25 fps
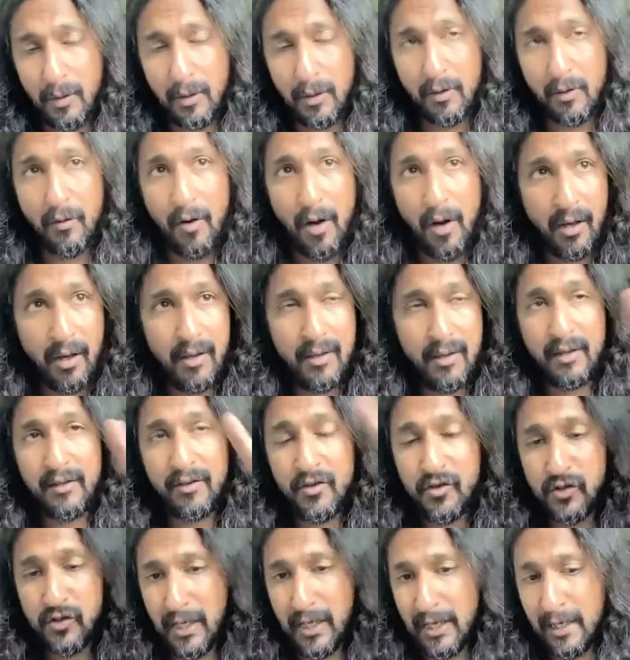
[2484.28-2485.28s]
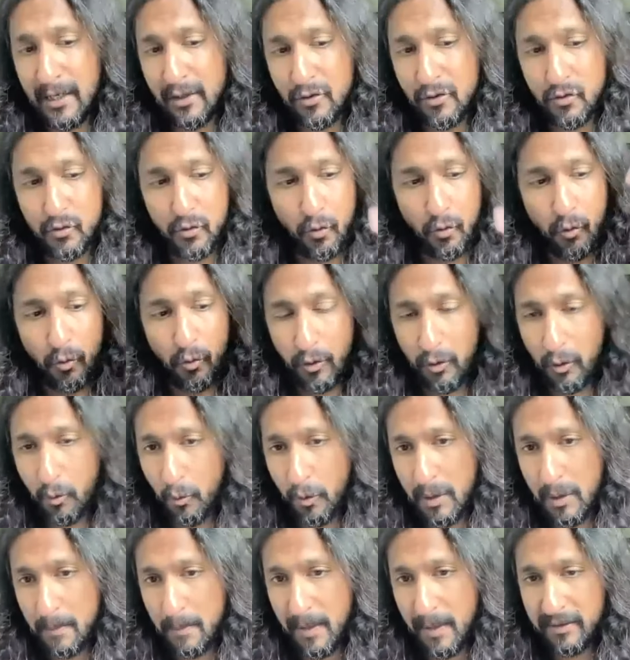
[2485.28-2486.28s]
a Kraken exchange or
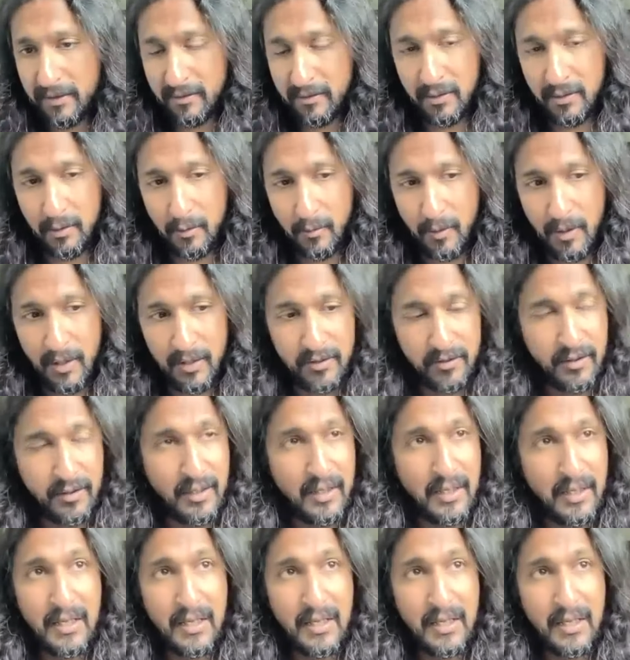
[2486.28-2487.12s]
Coinbase in the US.